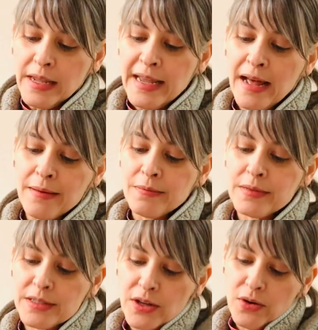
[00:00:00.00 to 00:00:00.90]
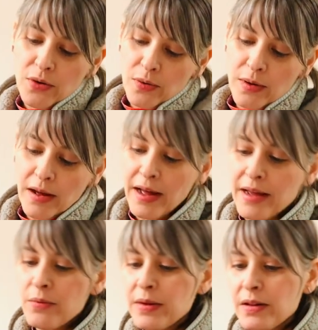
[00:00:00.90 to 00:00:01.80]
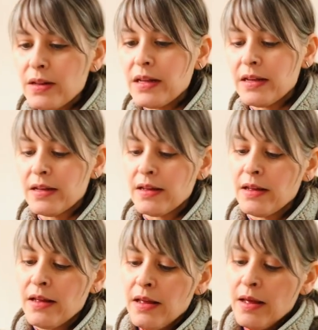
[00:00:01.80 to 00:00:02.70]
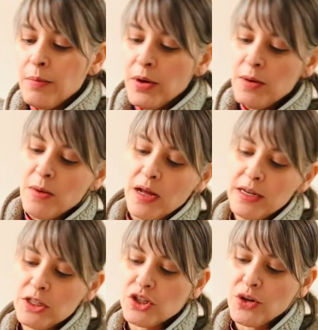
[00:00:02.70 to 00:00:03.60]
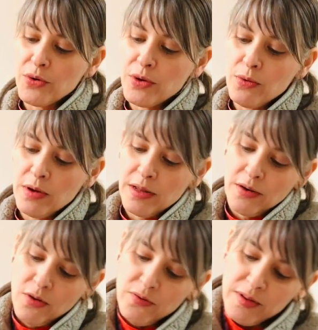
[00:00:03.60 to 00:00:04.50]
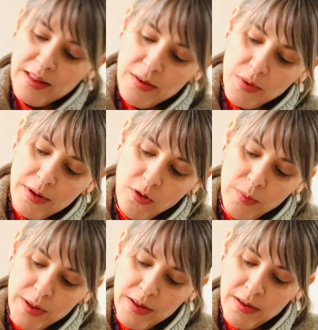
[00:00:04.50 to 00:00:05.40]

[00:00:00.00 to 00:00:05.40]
yeah, so I will put them on and show you, and hopefully that will help.